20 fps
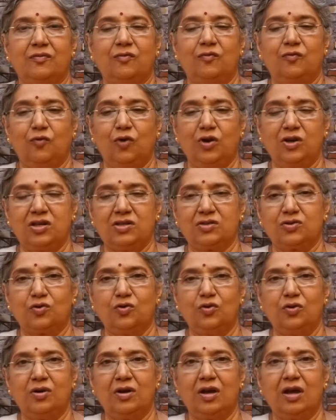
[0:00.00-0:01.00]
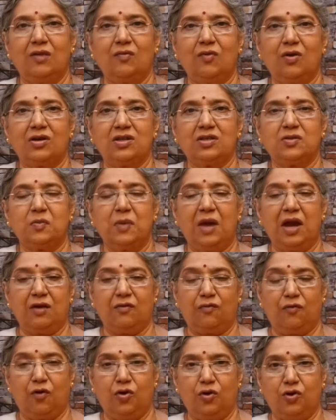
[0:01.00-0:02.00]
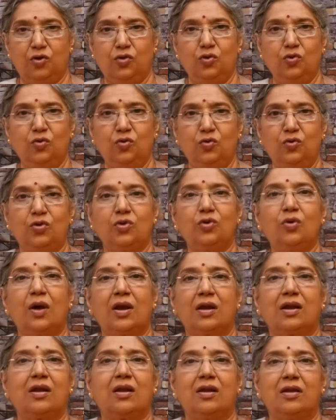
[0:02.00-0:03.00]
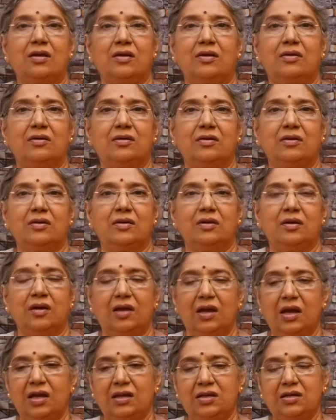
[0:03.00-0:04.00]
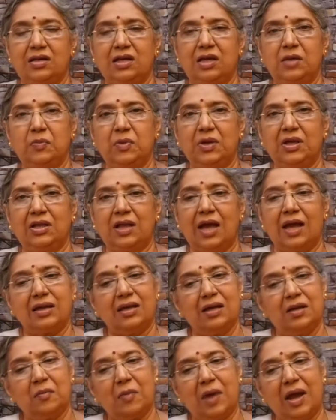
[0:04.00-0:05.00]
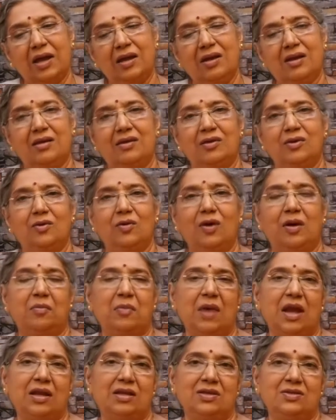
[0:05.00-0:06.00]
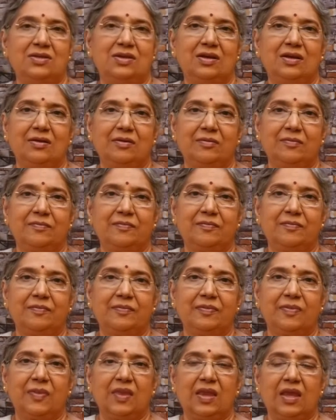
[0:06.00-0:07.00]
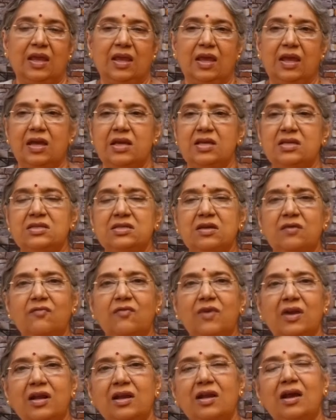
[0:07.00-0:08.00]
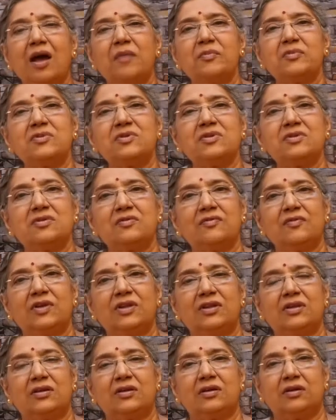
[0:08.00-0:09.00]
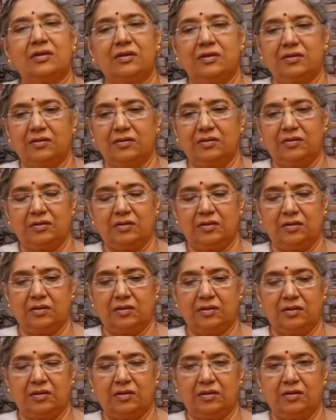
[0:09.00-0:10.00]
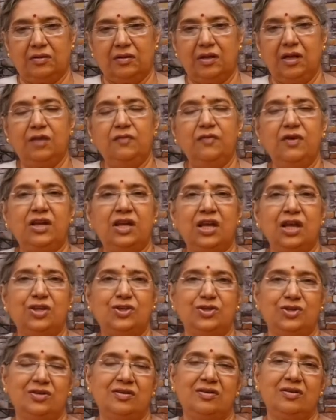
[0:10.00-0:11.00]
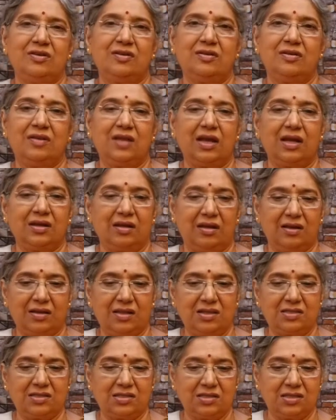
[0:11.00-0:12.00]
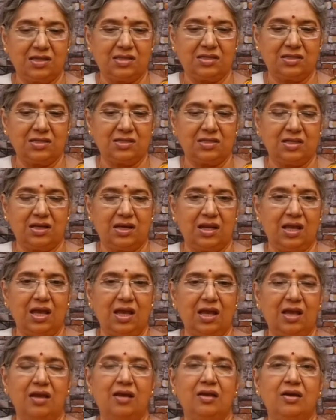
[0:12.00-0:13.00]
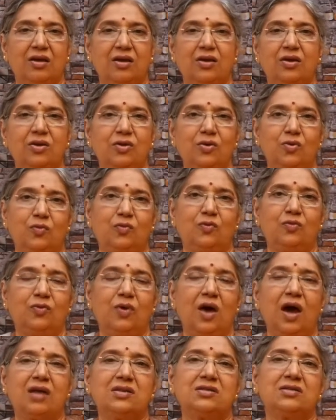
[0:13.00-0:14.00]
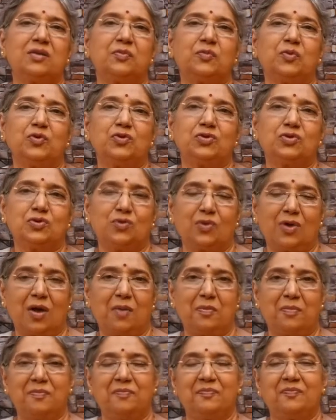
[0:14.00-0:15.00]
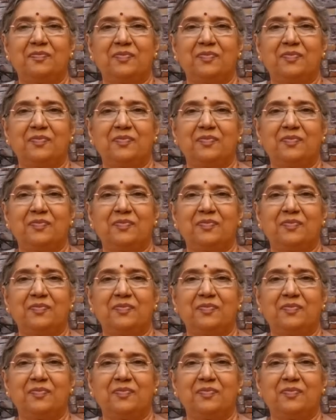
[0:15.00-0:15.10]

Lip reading: What is good and what is bad for you, you are clear. And keeping that in mind, you are managing. Someone comes with an invitation that this is the day you are supposed to come.